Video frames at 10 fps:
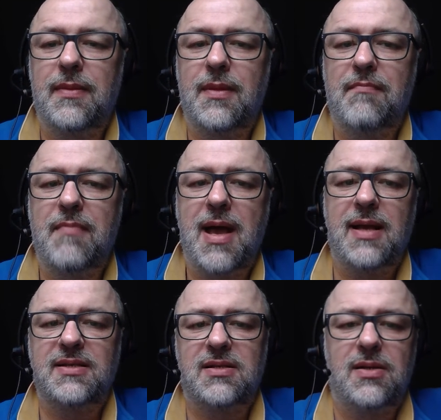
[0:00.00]
the
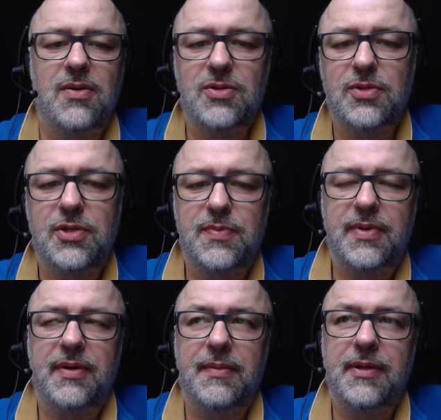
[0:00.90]
Maslow's
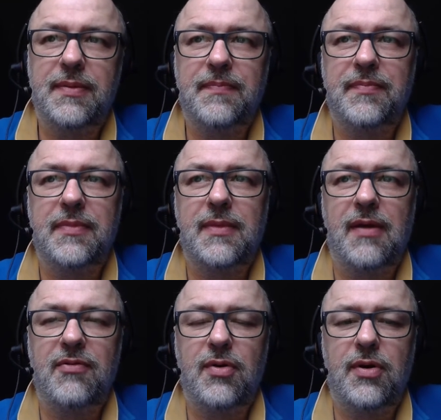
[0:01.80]
pyramid.
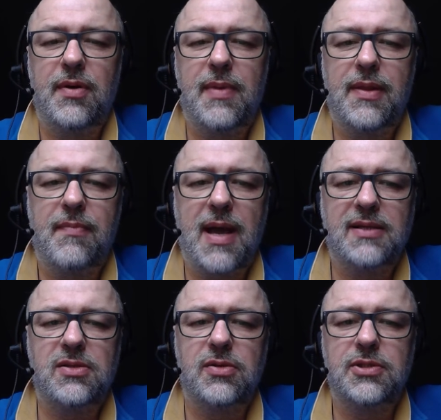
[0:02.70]
Have you heard about the
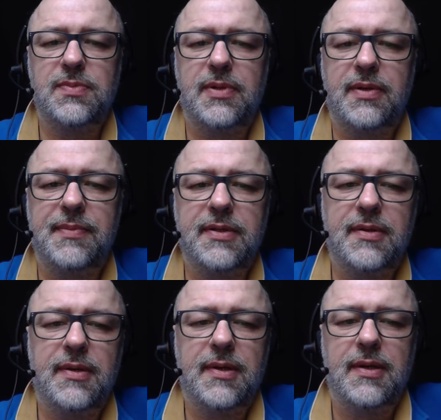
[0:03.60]
Maslow's pyramid?
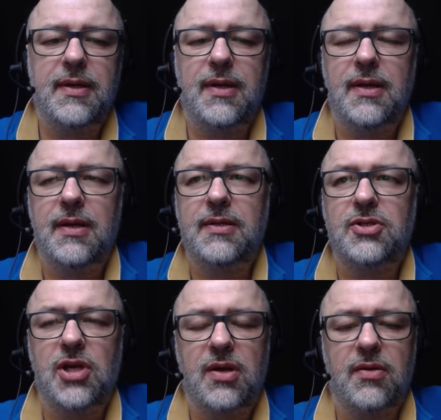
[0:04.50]

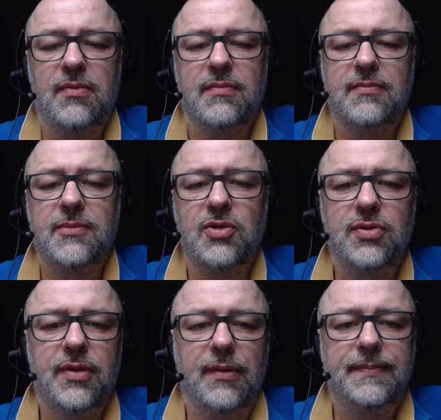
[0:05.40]
Check on
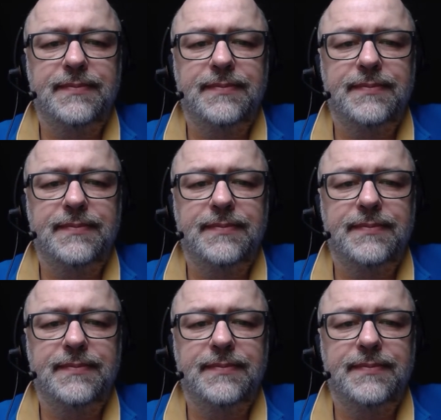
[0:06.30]
Google.